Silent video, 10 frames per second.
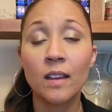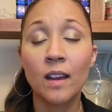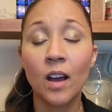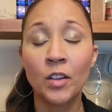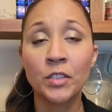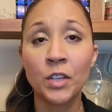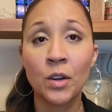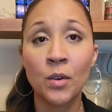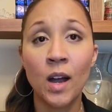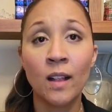
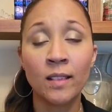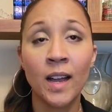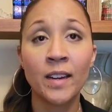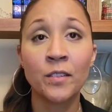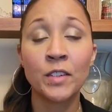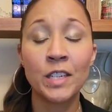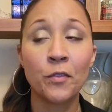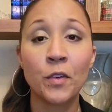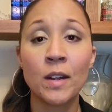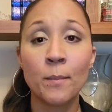also a lot of
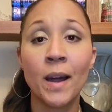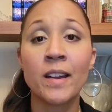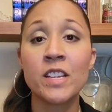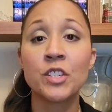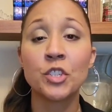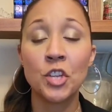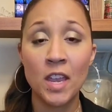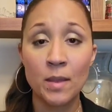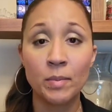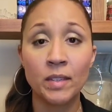different body
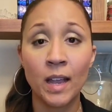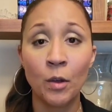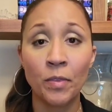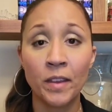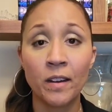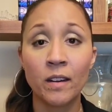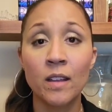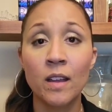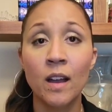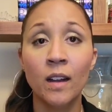shapes out there.
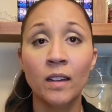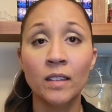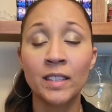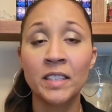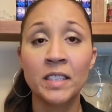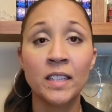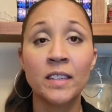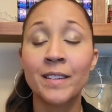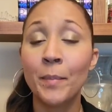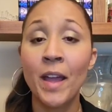
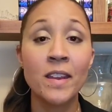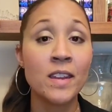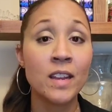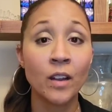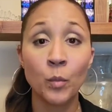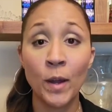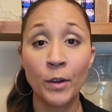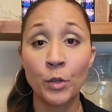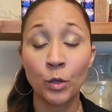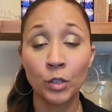Listed depending on where
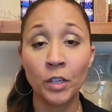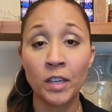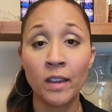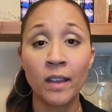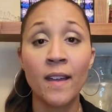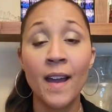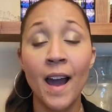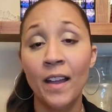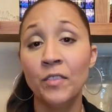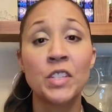you're looking.
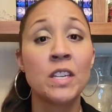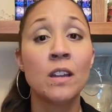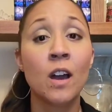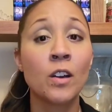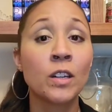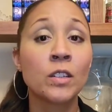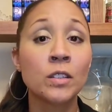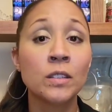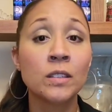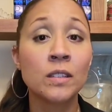I've seen
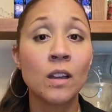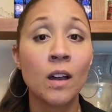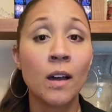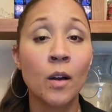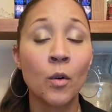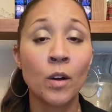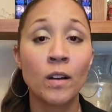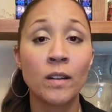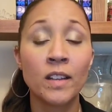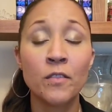articles
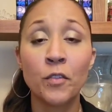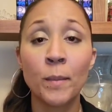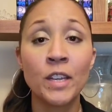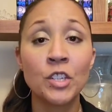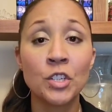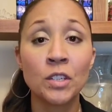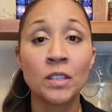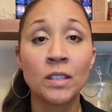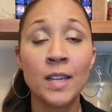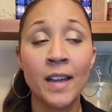or
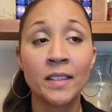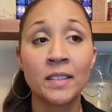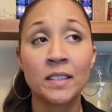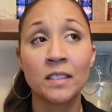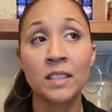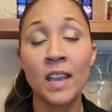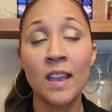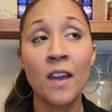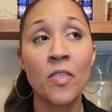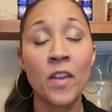informational texts
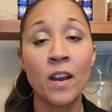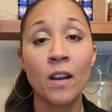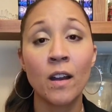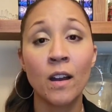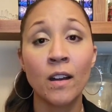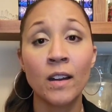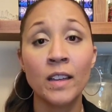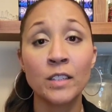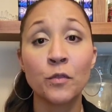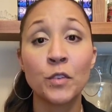say there are
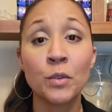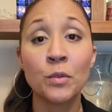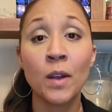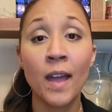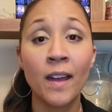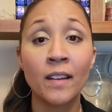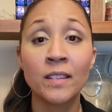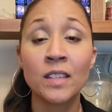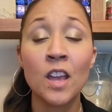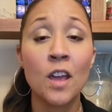as few
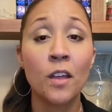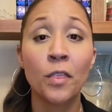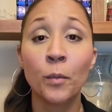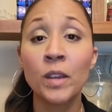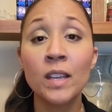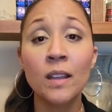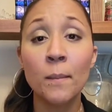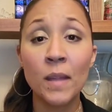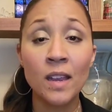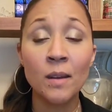as 3
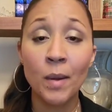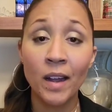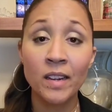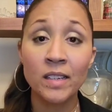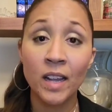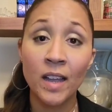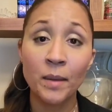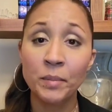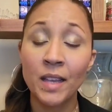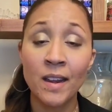main body
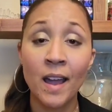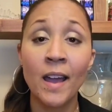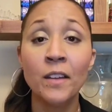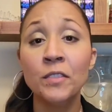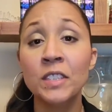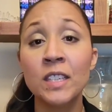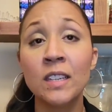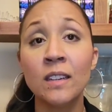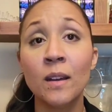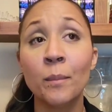types, and I have
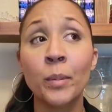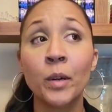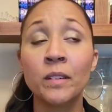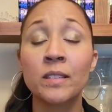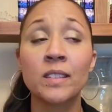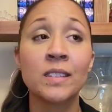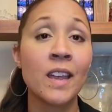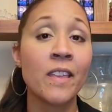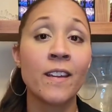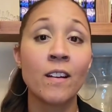seen books
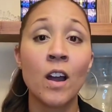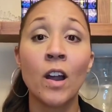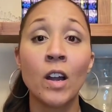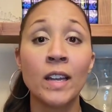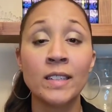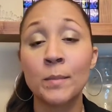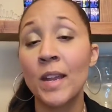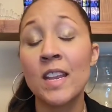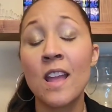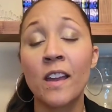say there are as
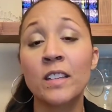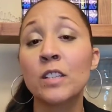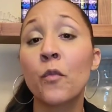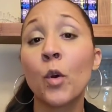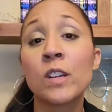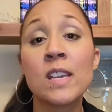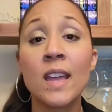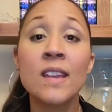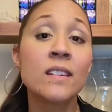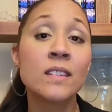many as
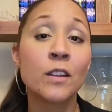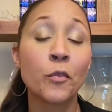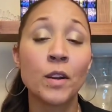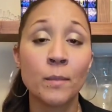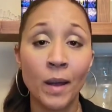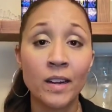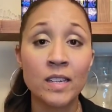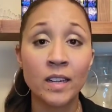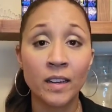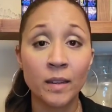48 different body
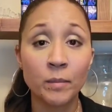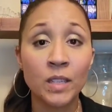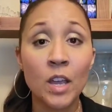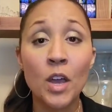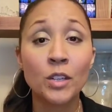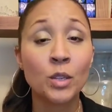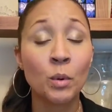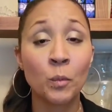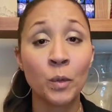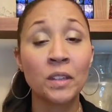types. So
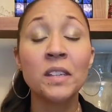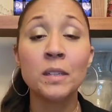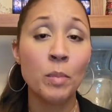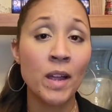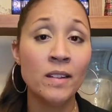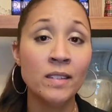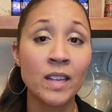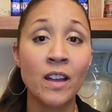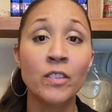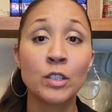it really depends
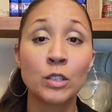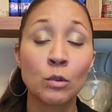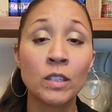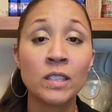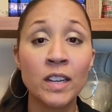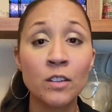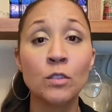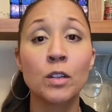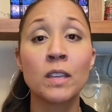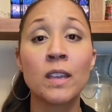on the source that you're
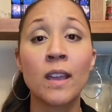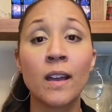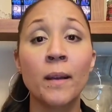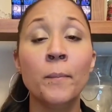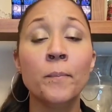looking at